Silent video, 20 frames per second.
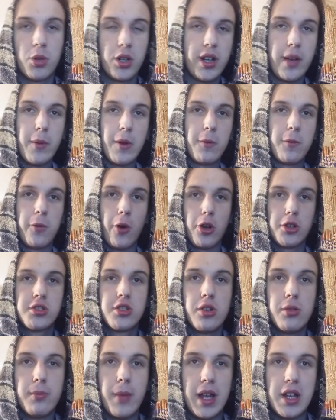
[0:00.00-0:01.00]
we're given far
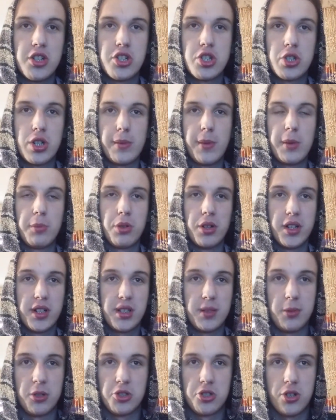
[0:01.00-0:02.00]
too mainstream and
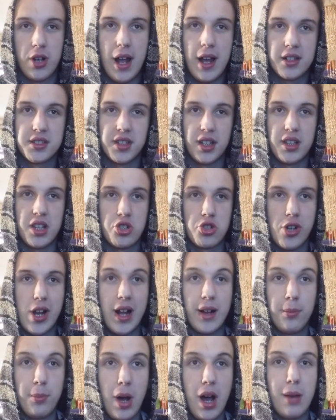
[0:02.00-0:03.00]
predictable tracks like the
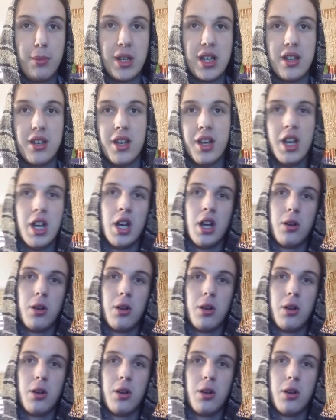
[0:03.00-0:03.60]
track Bobby,